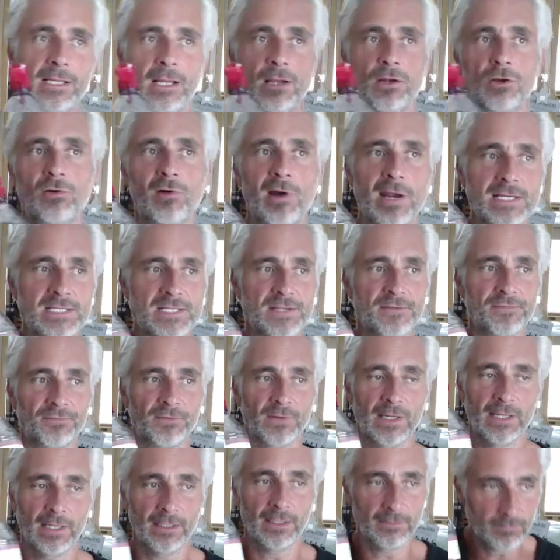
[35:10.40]
to go crazy for
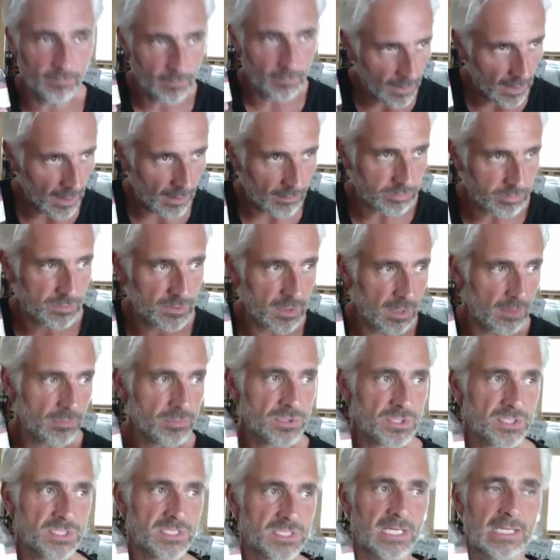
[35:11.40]
it, and I'll, I'll
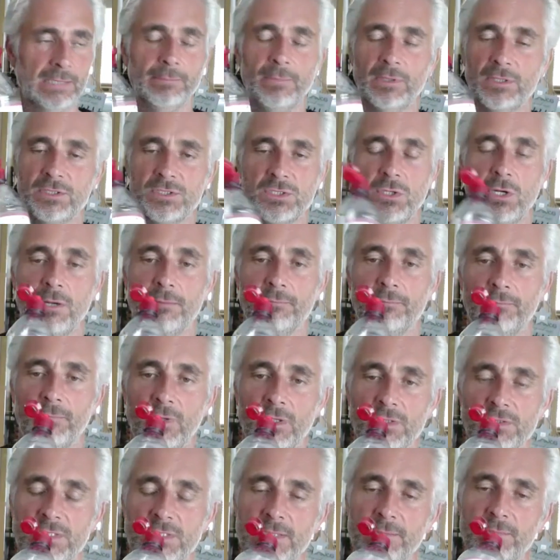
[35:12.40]
just take my time.
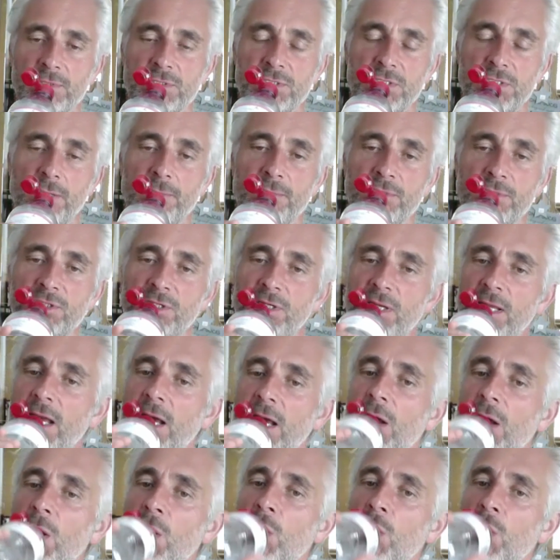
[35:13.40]
I'll take my time and chill out.